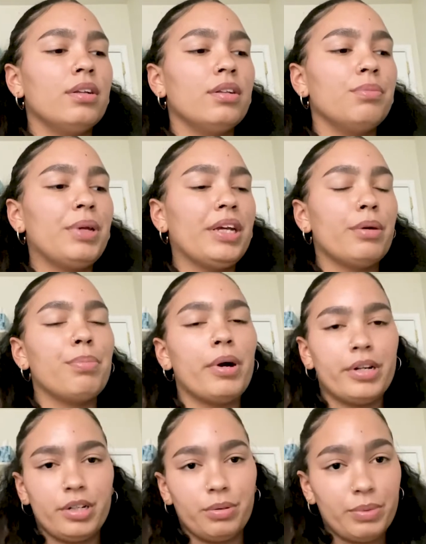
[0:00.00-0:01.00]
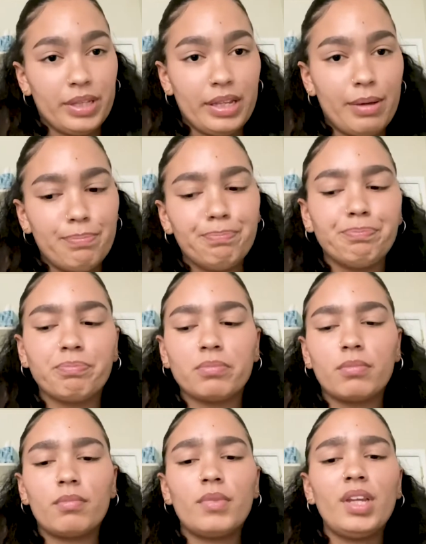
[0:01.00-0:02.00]
being a partner with them.
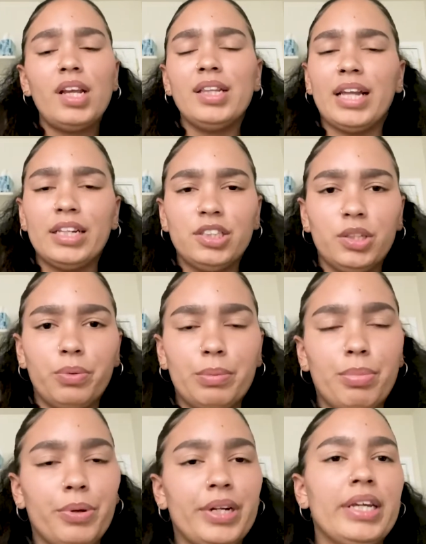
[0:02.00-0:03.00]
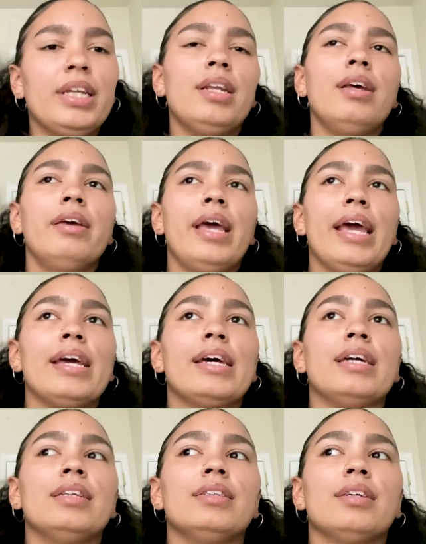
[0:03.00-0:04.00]
That's so important. And